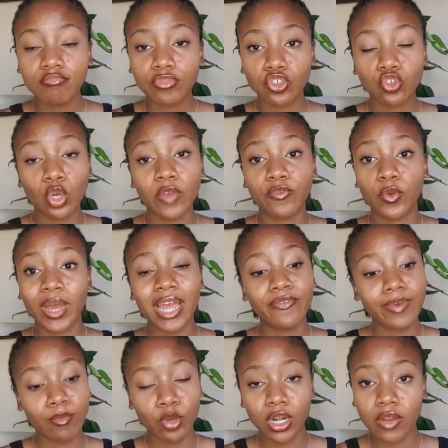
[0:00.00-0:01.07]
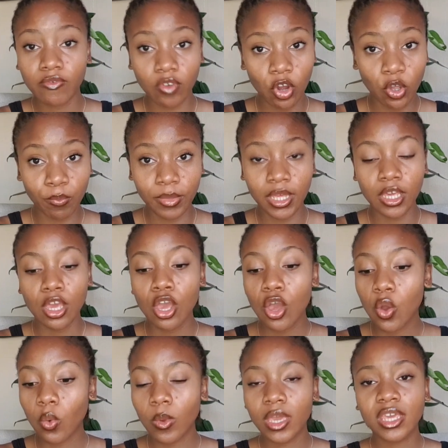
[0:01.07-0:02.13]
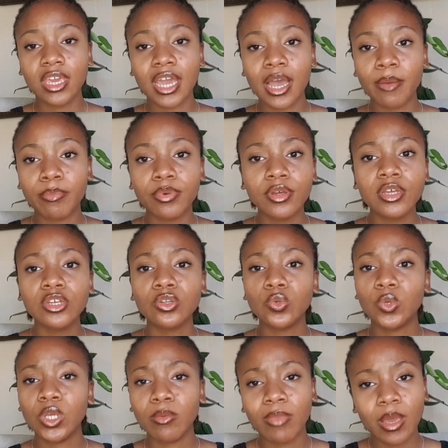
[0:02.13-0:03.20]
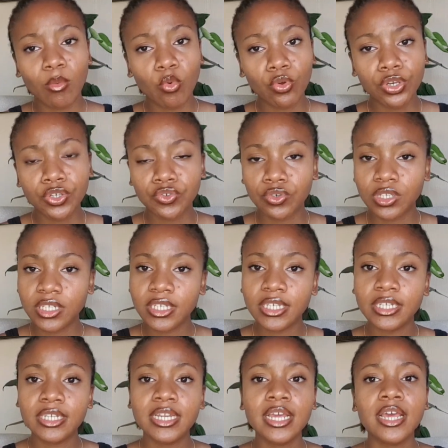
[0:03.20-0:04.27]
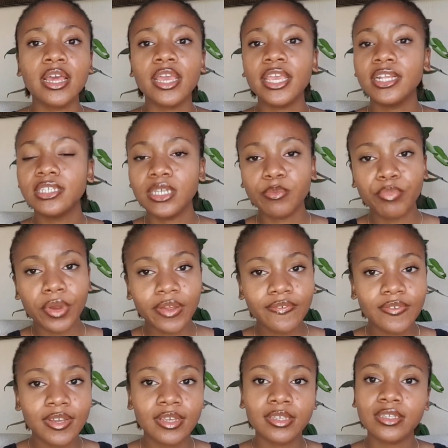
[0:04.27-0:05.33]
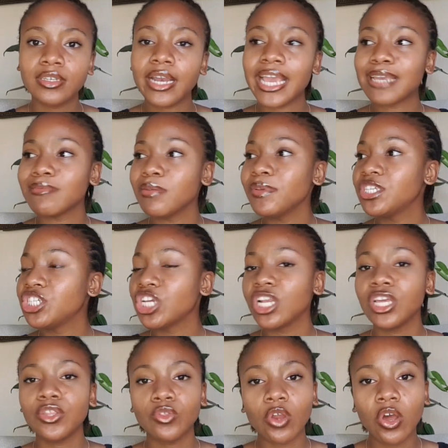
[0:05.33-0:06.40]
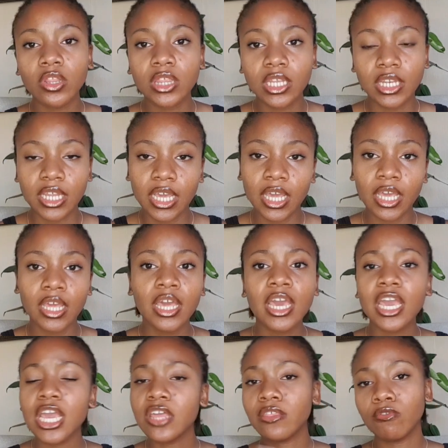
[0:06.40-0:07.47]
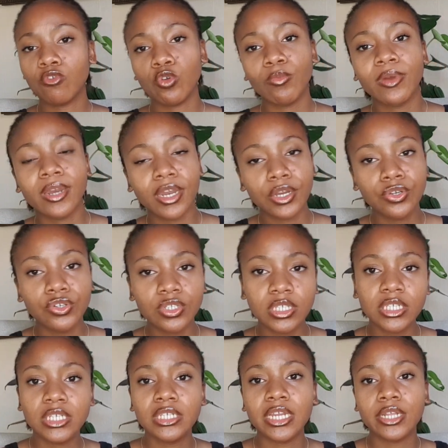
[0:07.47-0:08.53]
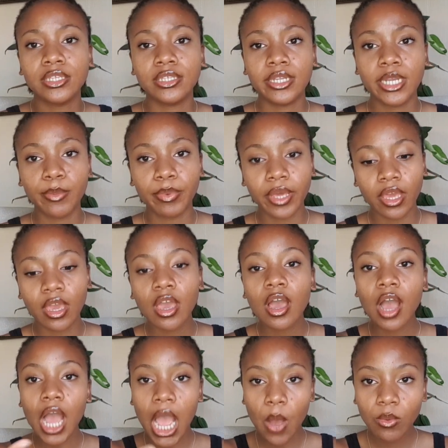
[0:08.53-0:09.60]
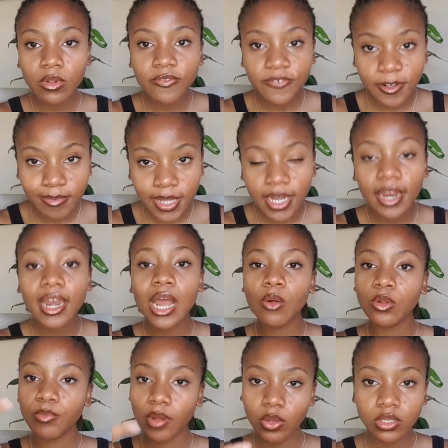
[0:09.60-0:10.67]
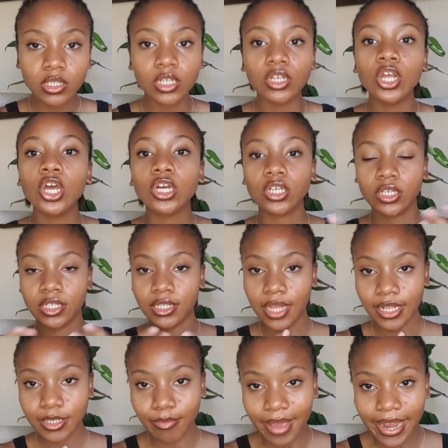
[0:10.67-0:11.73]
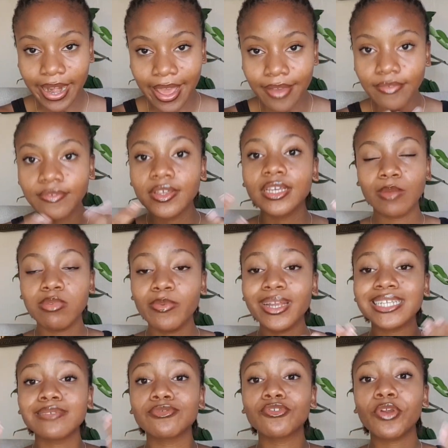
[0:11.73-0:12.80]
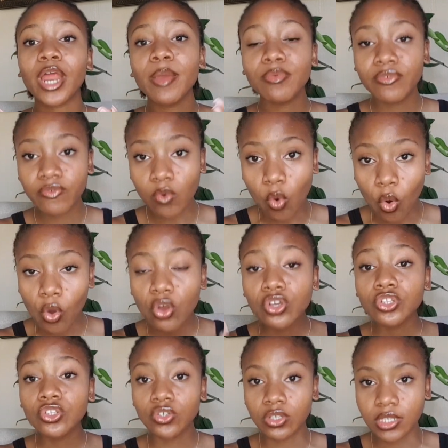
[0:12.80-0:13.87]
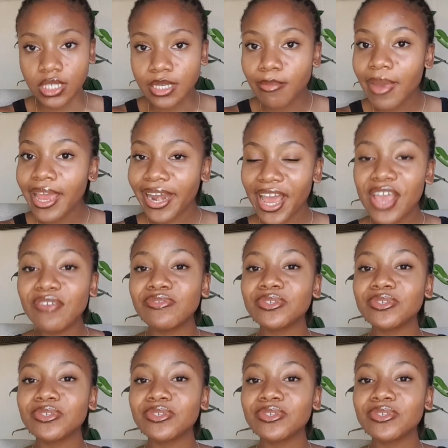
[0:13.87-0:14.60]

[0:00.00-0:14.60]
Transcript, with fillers: So, if, you, if I'm going to vlog me waking up, doing my morning routine, eating breakfast, like maybe chilling throughout the day, and then doing my night routine and sleeping, I will film that and I will post it. Because that's my life. But people are subscribed for to see my life.